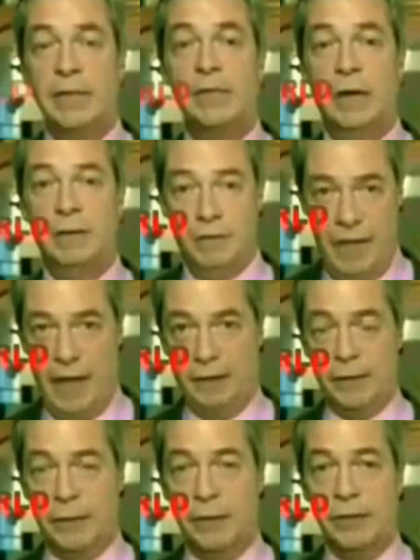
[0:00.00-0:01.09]
Tens of
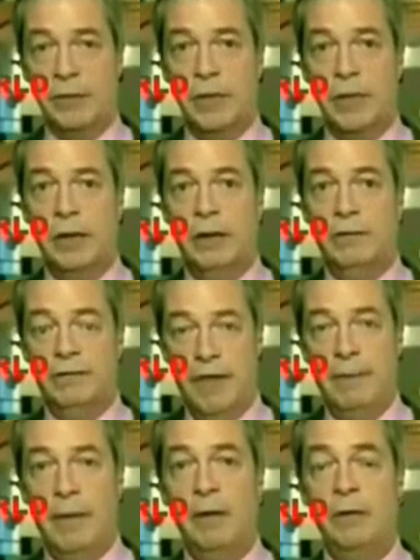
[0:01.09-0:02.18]
thousands of
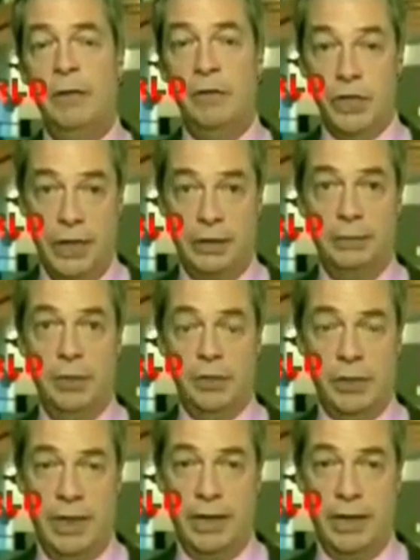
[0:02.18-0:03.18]
female genital